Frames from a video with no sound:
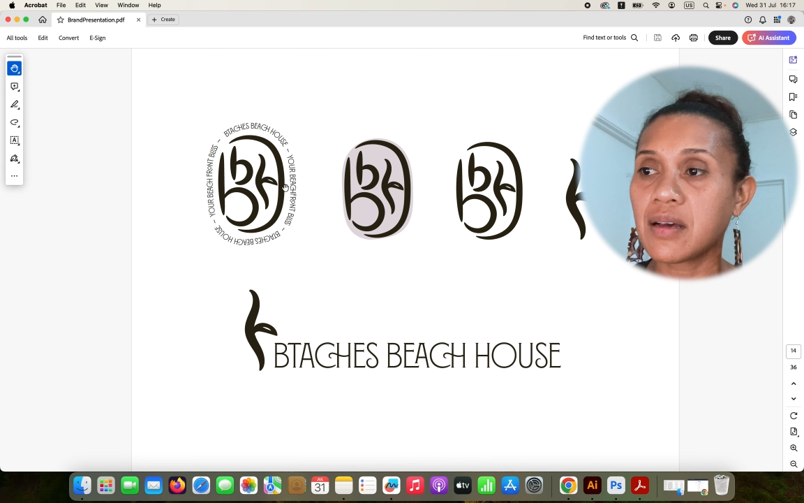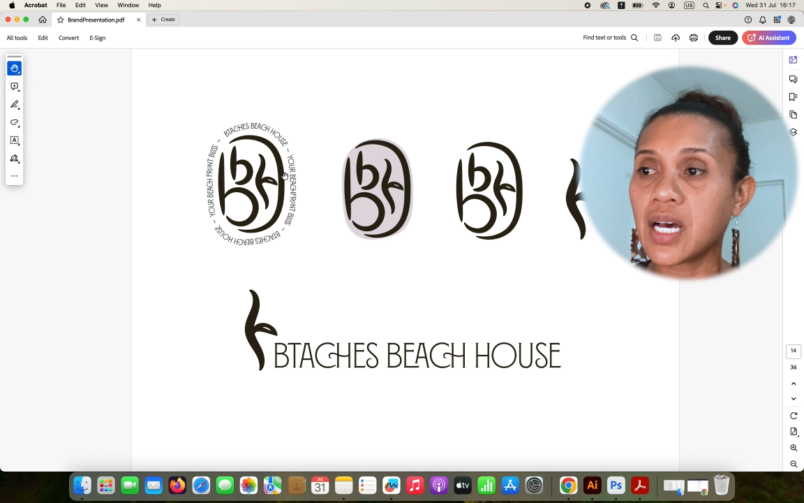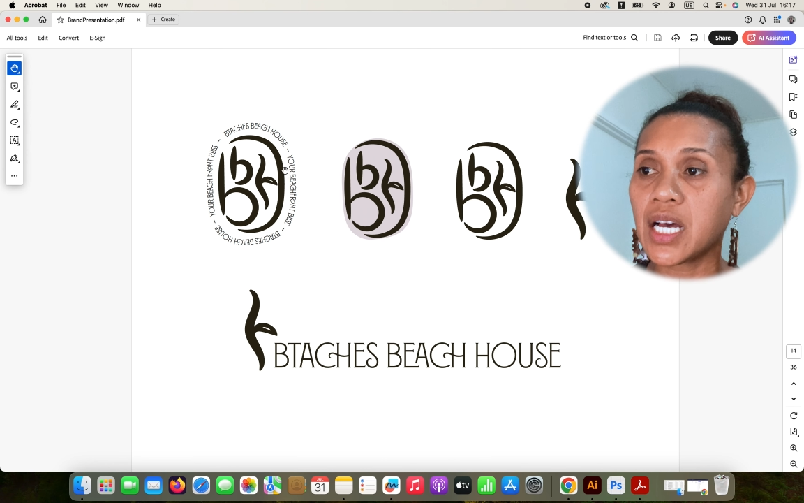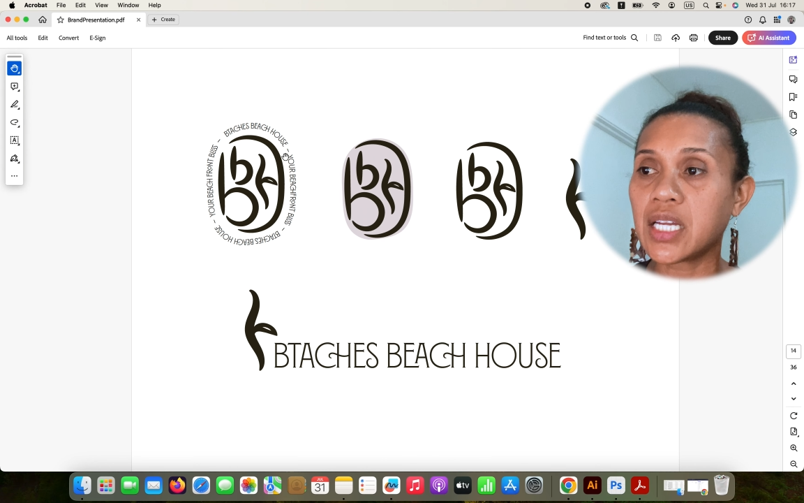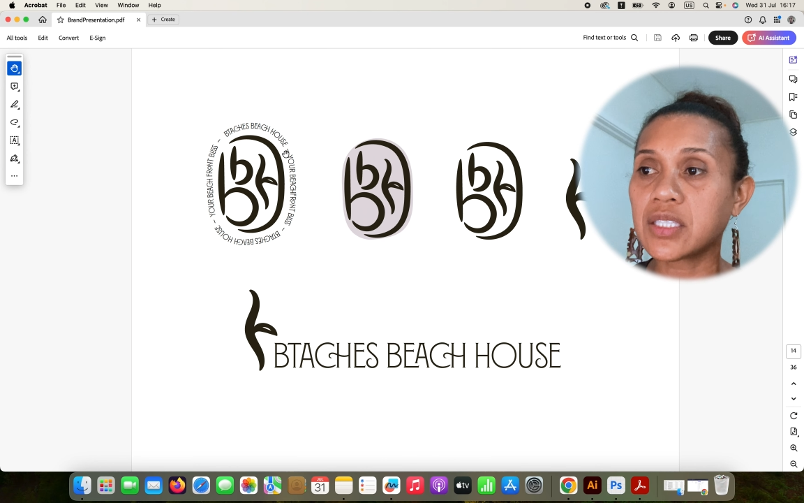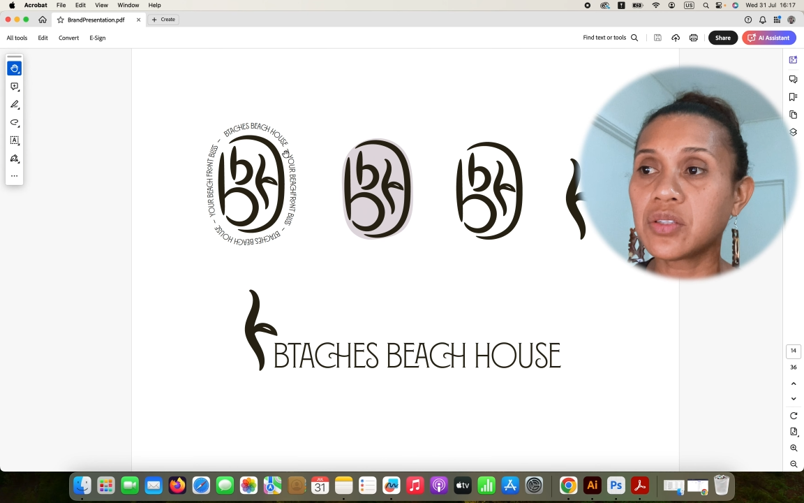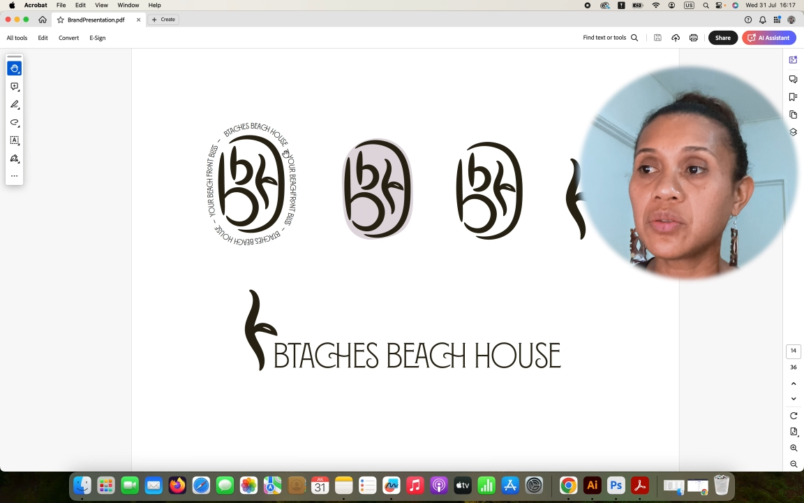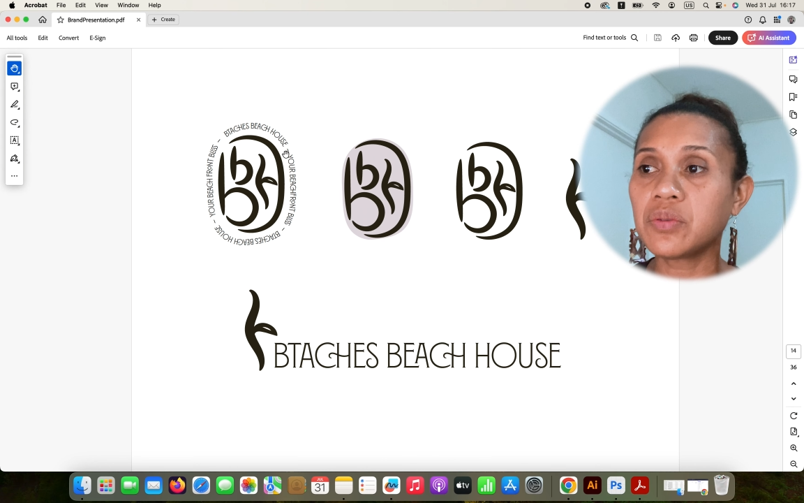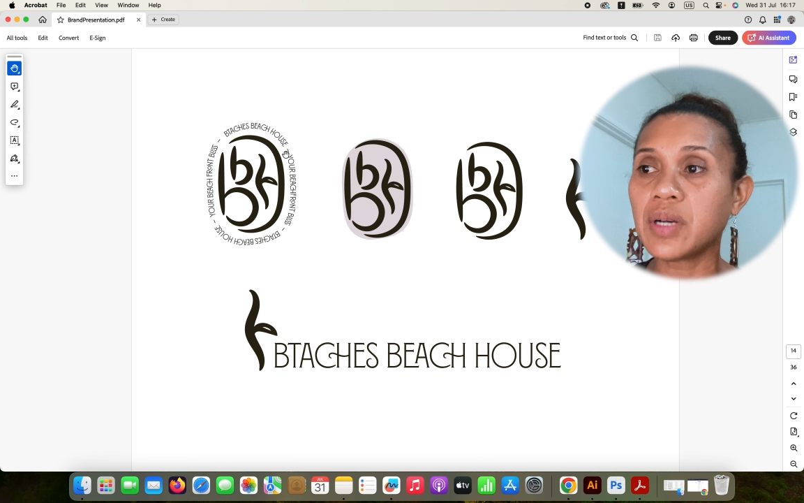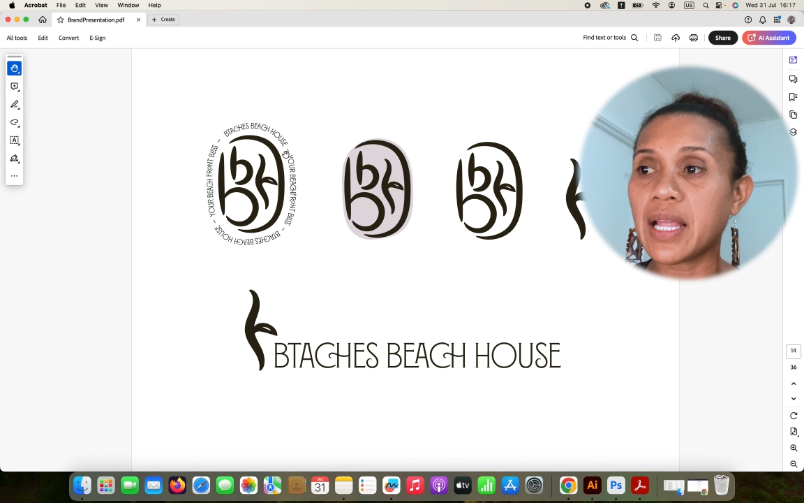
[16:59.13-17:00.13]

2